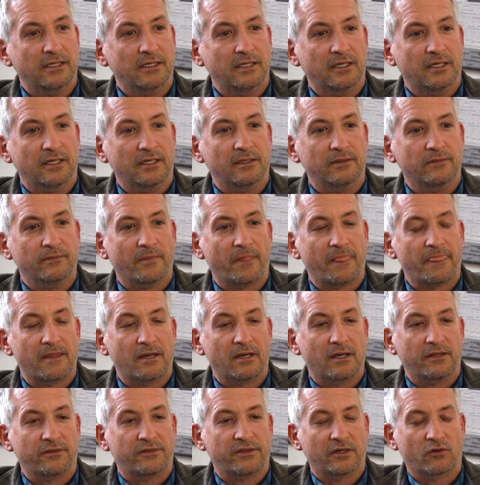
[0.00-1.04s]

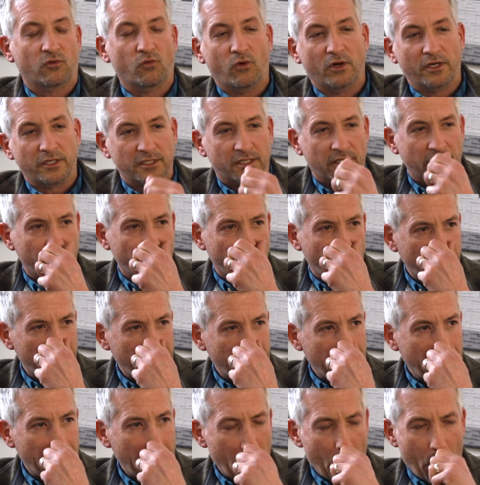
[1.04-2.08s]
I think one
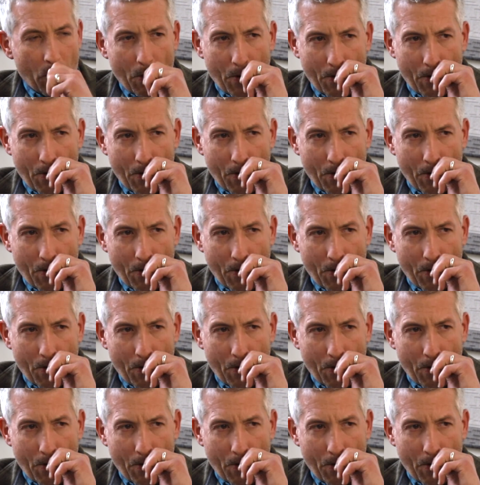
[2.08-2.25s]
company